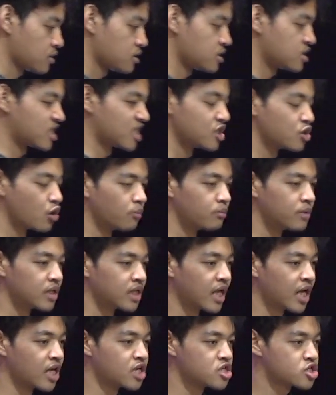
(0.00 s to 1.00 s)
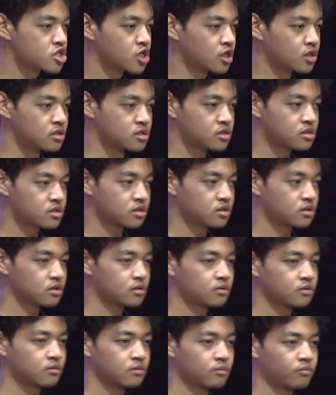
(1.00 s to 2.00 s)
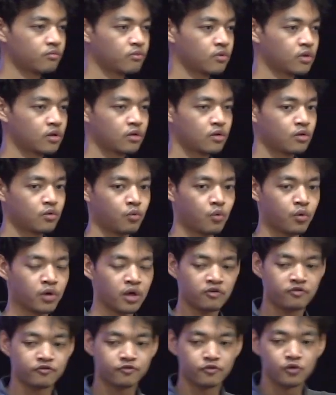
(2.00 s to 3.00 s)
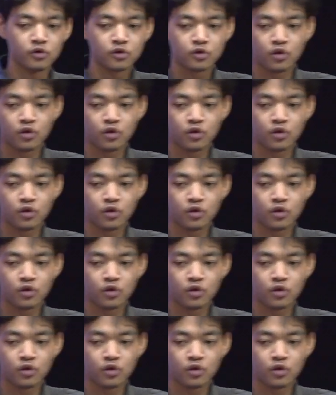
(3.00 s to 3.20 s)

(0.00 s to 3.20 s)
denominations. We are full